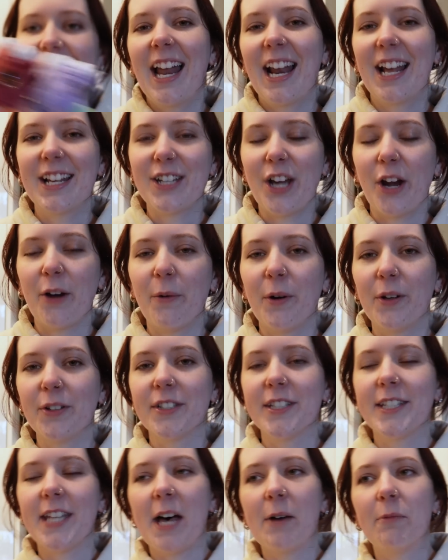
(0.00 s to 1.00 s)
and I don't
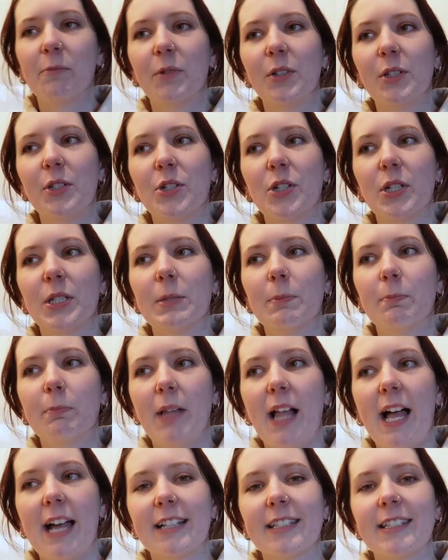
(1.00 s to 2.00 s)
want some with just
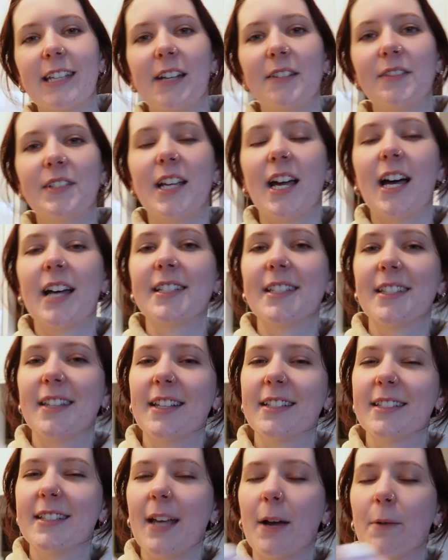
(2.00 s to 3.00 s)
black safety eyes and
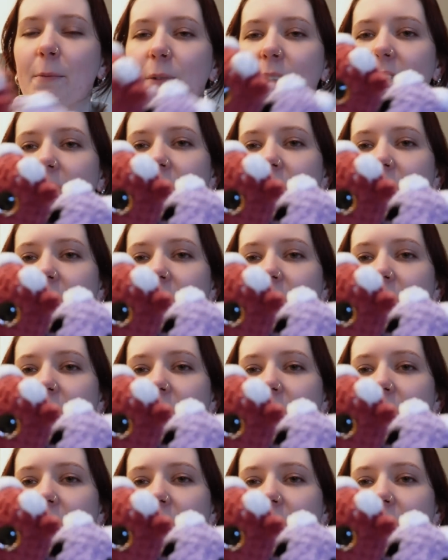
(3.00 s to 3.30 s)
then some with